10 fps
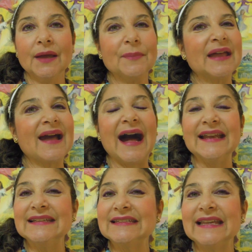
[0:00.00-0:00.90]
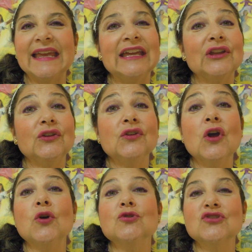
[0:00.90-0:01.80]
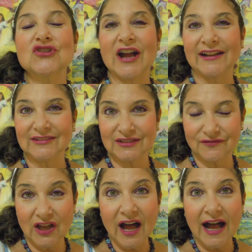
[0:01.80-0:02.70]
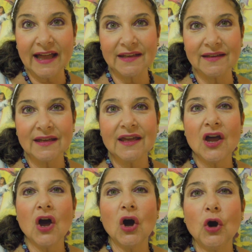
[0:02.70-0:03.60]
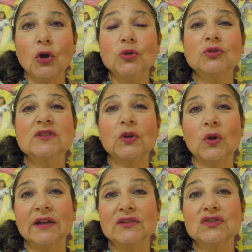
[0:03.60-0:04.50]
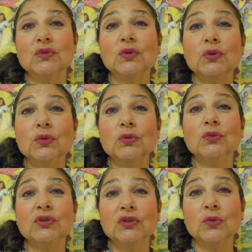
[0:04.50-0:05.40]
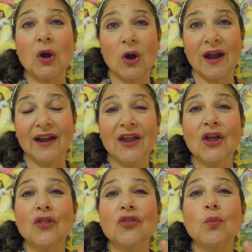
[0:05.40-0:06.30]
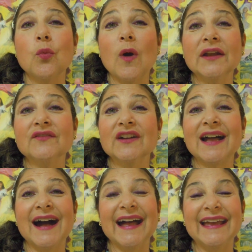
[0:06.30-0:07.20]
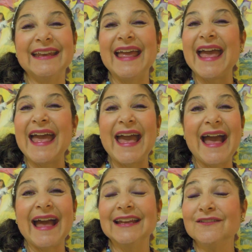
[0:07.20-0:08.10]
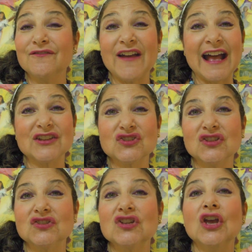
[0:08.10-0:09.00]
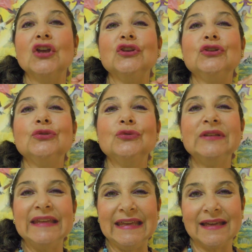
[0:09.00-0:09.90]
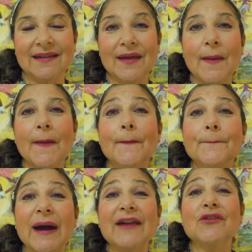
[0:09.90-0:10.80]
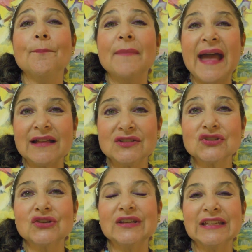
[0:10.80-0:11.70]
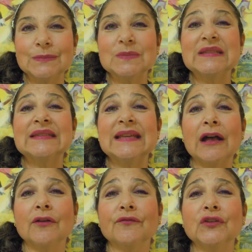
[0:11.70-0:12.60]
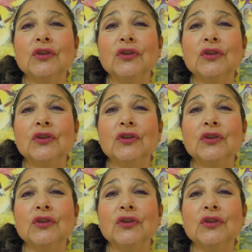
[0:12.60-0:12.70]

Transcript: But God is saying, no, child of God, hold on to who you are, the one of a kind, hand-fashioned, unique, by the Master himself.